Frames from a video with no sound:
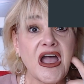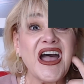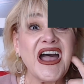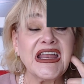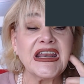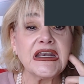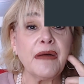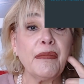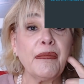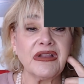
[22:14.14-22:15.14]

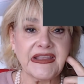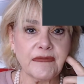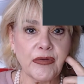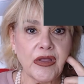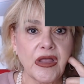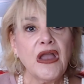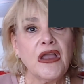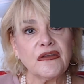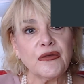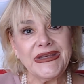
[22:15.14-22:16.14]
Unbelievable.
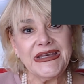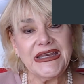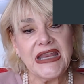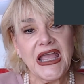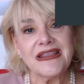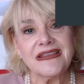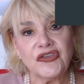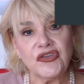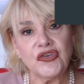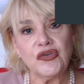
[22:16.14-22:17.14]
So we need
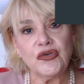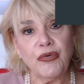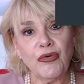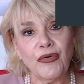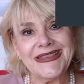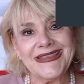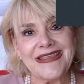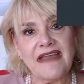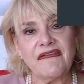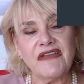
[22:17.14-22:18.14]

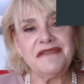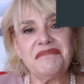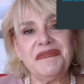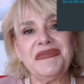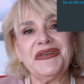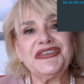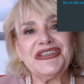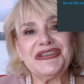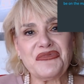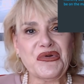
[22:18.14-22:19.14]
2.7
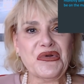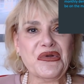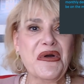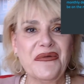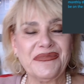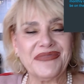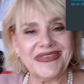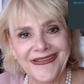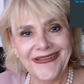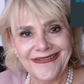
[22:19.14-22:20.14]
million more homes
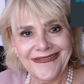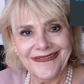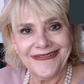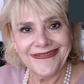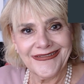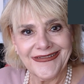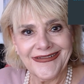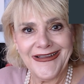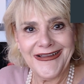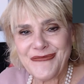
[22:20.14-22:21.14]

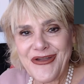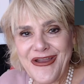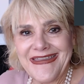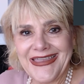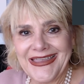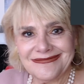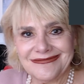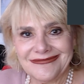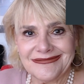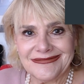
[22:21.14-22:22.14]
on the market
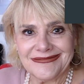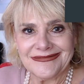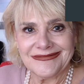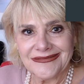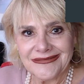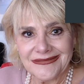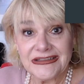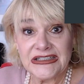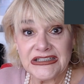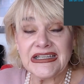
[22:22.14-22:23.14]

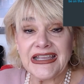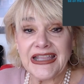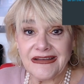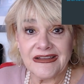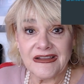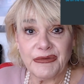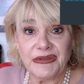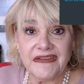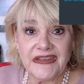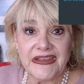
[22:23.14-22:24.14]
to get 6
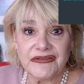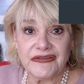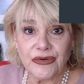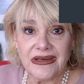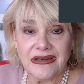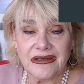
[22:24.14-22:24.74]
months of inventory.